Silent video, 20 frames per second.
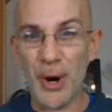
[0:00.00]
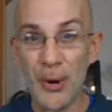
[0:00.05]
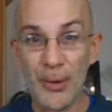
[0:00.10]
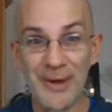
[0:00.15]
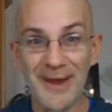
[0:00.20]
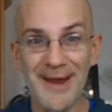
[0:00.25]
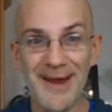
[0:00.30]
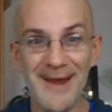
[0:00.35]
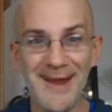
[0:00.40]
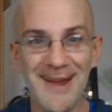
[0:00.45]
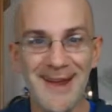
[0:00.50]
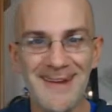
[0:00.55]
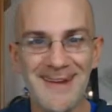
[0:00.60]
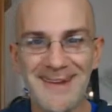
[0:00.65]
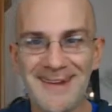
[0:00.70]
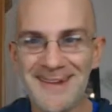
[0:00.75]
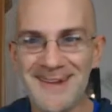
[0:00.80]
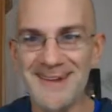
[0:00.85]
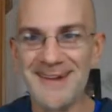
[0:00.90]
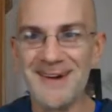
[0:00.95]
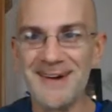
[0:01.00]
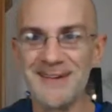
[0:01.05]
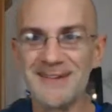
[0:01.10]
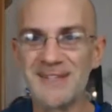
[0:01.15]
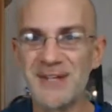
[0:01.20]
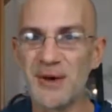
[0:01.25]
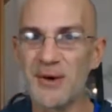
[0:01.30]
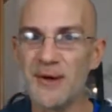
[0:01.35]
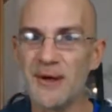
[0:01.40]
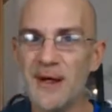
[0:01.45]
okay,
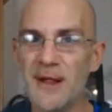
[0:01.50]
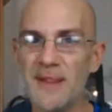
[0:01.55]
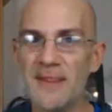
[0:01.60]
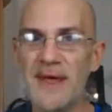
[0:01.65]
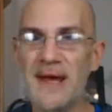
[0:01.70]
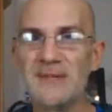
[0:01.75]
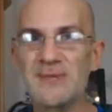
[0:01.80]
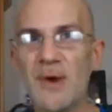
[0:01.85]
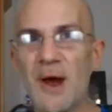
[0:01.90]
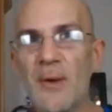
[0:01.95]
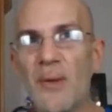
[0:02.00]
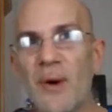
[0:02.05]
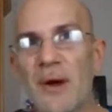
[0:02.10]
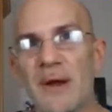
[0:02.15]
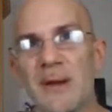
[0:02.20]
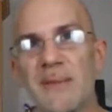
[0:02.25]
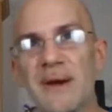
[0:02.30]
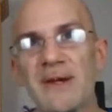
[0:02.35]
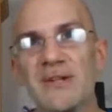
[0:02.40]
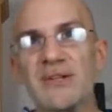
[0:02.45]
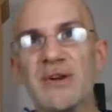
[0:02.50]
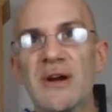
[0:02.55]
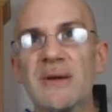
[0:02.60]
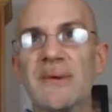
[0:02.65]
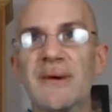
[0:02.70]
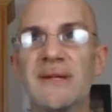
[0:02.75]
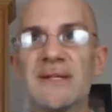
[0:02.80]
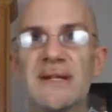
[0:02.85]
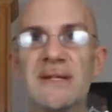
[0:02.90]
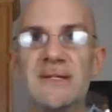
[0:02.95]
So that's what I wanted to make sure
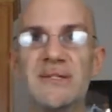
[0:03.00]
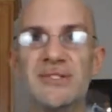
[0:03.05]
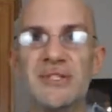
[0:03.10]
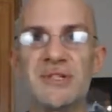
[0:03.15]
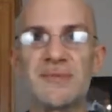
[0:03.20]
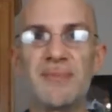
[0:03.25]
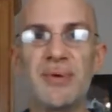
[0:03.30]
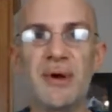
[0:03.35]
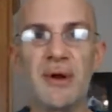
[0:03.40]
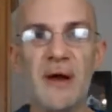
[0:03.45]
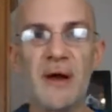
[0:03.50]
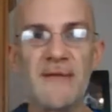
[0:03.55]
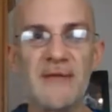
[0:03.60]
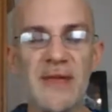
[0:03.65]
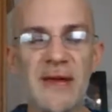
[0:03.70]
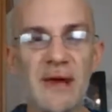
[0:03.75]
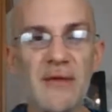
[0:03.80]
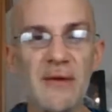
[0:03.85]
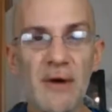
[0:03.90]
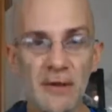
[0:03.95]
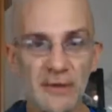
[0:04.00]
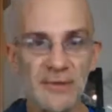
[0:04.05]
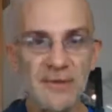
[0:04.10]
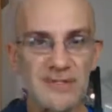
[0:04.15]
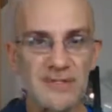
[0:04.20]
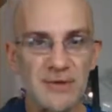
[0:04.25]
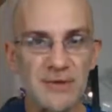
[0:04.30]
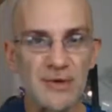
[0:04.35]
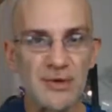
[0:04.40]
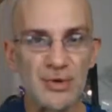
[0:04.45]
everybody didn't just put everything
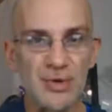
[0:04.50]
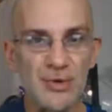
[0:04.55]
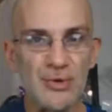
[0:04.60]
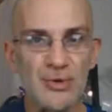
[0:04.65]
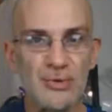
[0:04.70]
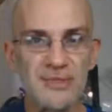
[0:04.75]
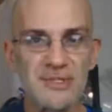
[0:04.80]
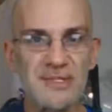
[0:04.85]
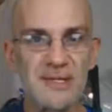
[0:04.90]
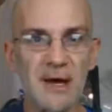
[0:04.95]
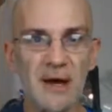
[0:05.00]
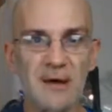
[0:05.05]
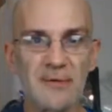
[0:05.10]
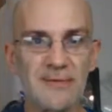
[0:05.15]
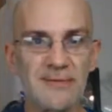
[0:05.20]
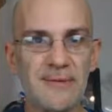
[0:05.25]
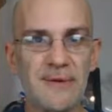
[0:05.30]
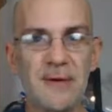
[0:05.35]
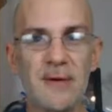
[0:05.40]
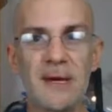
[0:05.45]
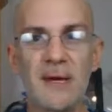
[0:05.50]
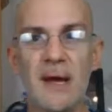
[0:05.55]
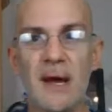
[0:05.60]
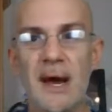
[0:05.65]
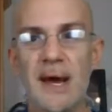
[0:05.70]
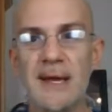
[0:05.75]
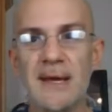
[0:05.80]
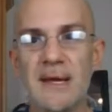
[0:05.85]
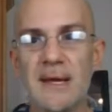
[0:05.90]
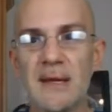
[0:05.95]
on to the new stuff.
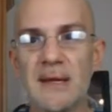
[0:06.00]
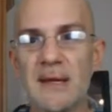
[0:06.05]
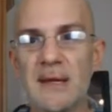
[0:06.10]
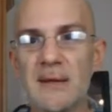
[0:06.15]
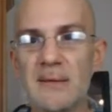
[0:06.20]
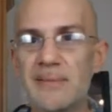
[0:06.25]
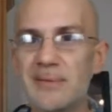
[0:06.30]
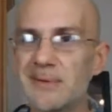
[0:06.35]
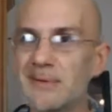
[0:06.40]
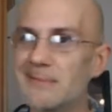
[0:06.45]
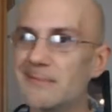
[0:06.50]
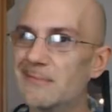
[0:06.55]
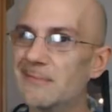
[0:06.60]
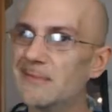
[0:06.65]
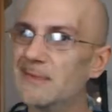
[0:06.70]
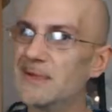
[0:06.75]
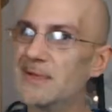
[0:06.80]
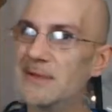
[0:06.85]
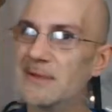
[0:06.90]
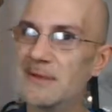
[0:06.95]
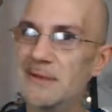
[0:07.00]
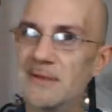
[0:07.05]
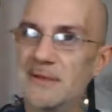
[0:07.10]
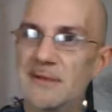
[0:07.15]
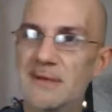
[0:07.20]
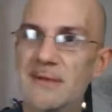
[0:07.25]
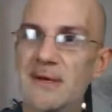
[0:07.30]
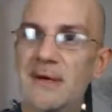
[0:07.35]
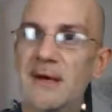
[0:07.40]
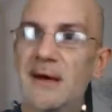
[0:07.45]
I get it, but
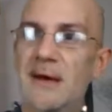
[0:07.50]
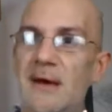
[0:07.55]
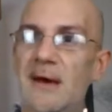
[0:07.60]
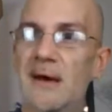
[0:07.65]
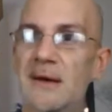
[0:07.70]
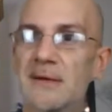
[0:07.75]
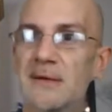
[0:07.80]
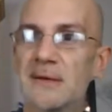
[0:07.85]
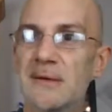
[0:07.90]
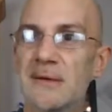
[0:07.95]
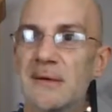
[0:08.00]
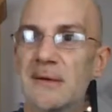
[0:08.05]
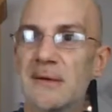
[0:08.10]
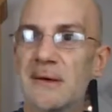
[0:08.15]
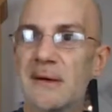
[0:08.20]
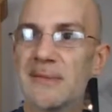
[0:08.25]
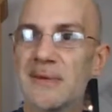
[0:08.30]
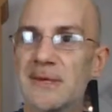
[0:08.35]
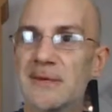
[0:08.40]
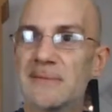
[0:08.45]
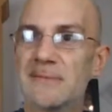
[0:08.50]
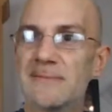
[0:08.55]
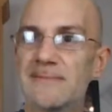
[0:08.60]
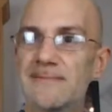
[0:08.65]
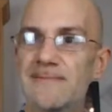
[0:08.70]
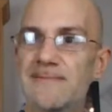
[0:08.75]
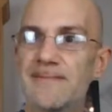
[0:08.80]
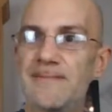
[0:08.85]
yeah, I mean,